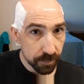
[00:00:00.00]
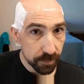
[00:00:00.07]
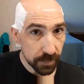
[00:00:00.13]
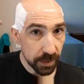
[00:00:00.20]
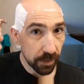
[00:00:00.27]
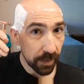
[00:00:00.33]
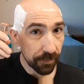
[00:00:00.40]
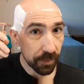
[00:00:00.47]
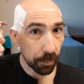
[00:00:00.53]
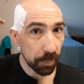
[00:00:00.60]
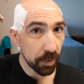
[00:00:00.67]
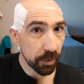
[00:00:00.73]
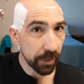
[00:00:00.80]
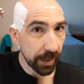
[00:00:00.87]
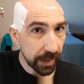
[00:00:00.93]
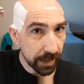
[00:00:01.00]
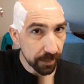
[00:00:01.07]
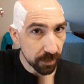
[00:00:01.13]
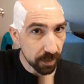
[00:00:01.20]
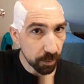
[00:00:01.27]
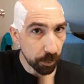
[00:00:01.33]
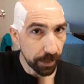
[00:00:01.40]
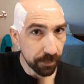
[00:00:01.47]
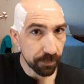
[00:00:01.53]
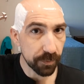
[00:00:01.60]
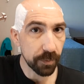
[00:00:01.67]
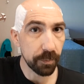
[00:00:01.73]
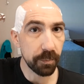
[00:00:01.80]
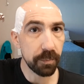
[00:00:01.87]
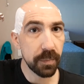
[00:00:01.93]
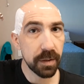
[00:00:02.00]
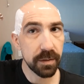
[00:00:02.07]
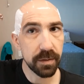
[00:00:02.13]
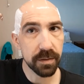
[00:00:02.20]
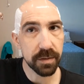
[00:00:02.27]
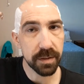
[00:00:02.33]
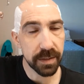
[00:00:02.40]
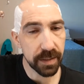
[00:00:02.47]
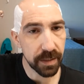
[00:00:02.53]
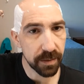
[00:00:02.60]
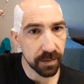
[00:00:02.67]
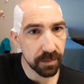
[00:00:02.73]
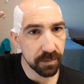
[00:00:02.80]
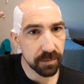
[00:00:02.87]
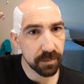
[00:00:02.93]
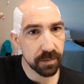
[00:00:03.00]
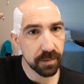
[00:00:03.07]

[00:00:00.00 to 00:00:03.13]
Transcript: you don't have to pull the handle away from your skin